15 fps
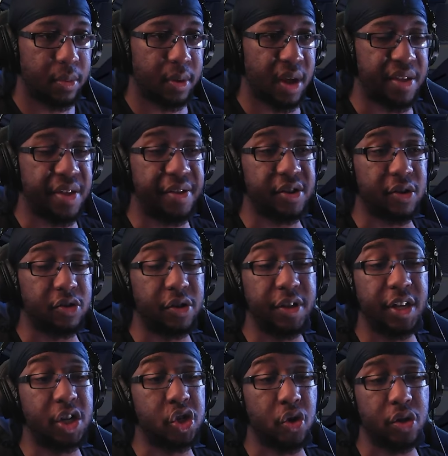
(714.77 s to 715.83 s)
And then there's also the
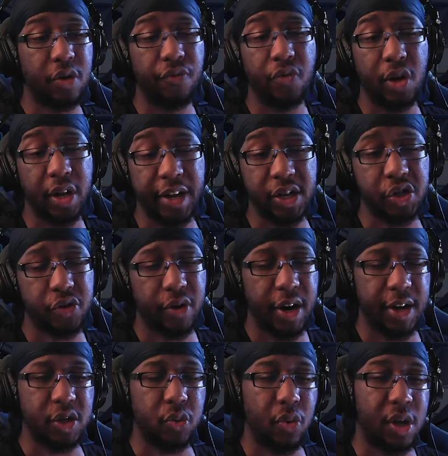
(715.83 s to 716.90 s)
destructive laser
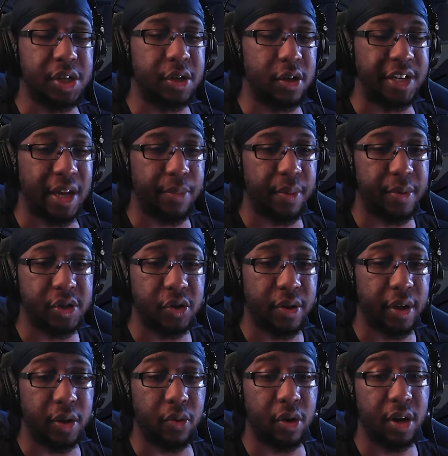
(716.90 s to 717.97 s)
as well as another Sniper Buster
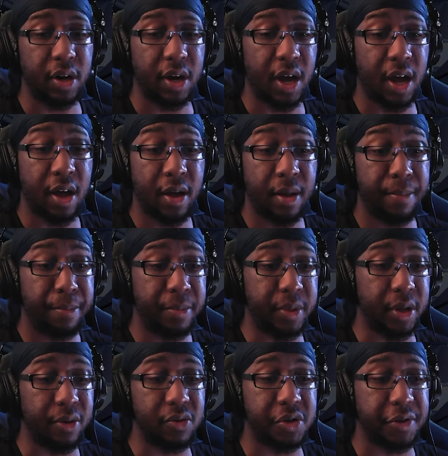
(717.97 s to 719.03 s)
that you can
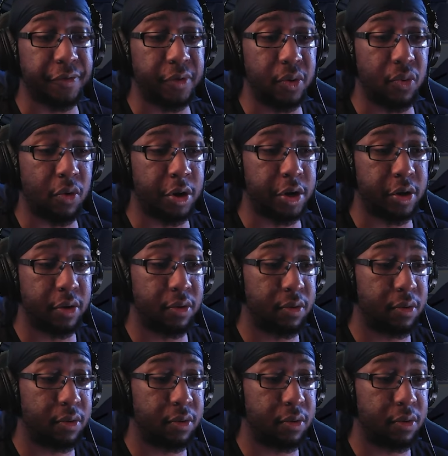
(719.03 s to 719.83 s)
use if you want to,